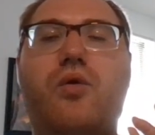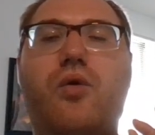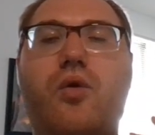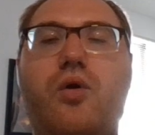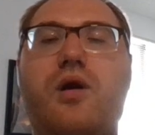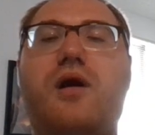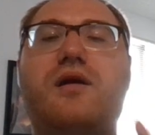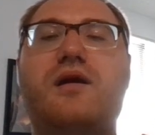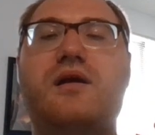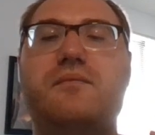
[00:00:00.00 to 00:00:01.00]

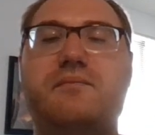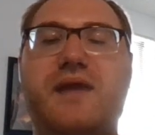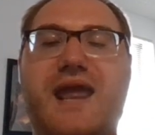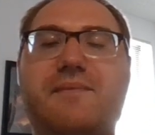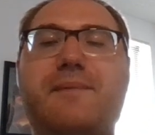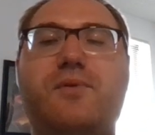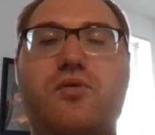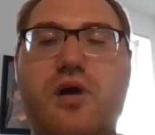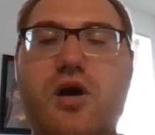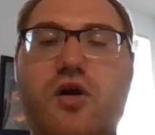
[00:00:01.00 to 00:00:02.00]
or in Maple
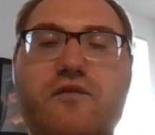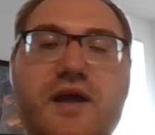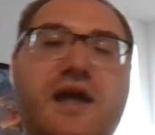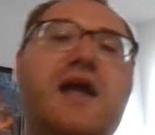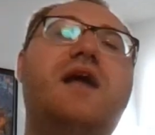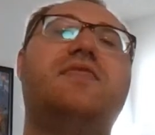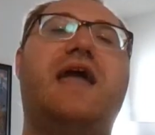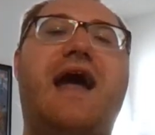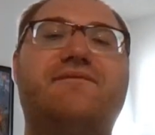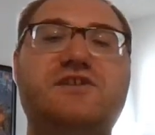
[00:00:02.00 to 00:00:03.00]
Grove, they
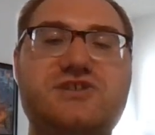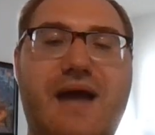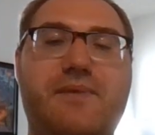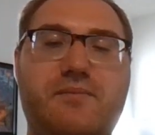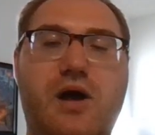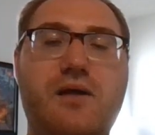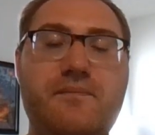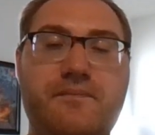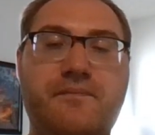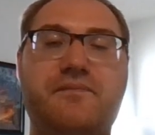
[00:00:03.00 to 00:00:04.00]
have the shopping
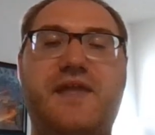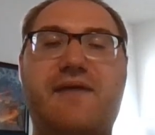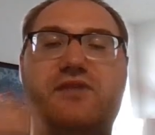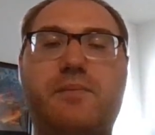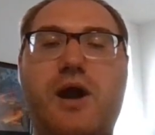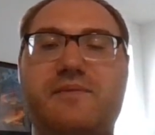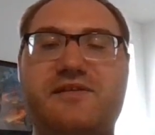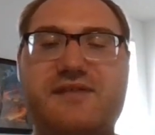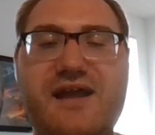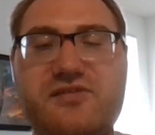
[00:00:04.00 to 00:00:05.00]
mall, they have the
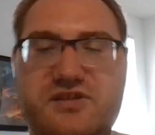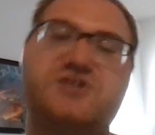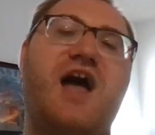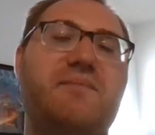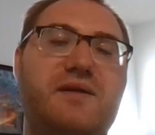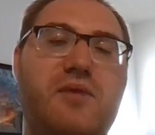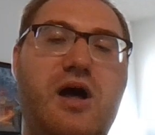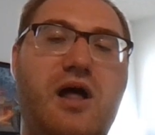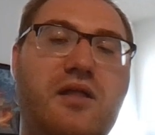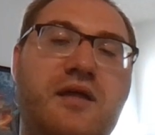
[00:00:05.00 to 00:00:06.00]
apartments next to the shopping
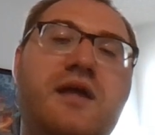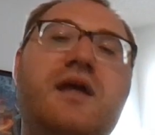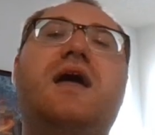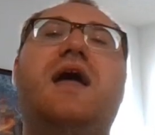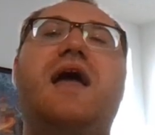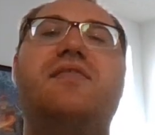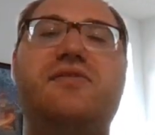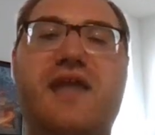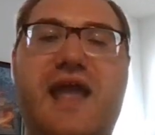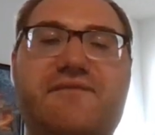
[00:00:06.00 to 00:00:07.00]
mall, and
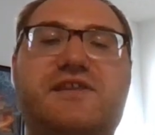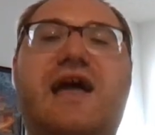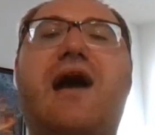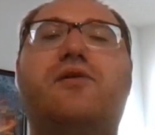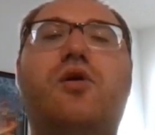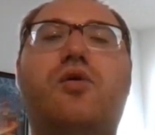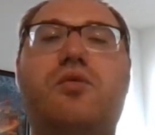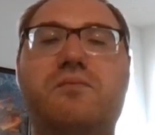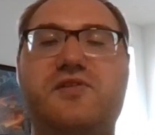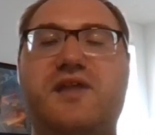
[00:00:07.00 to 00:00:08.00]
then they have the
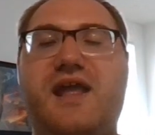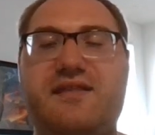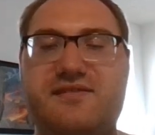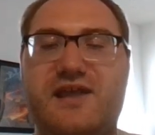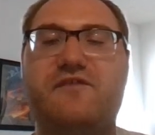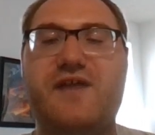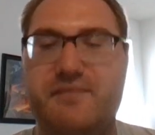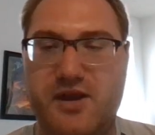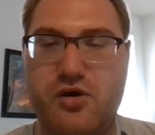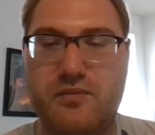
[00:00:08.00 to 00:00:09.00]
townhomes and single
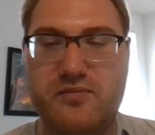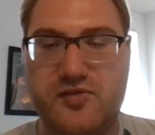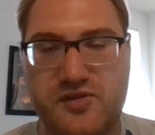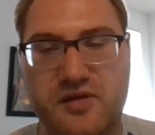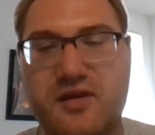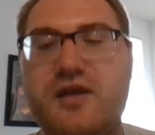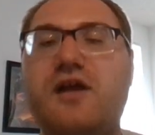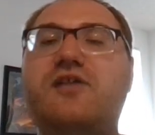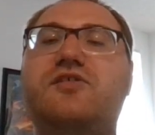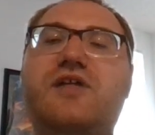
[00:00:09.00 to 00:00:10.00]
family homes.
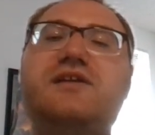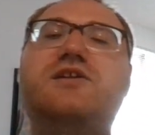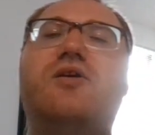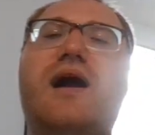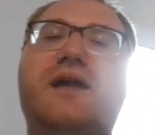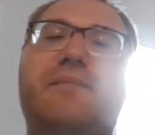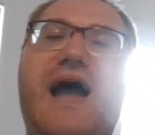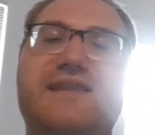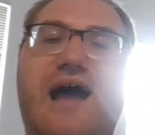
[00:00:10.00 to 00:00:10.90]
So then I could buy a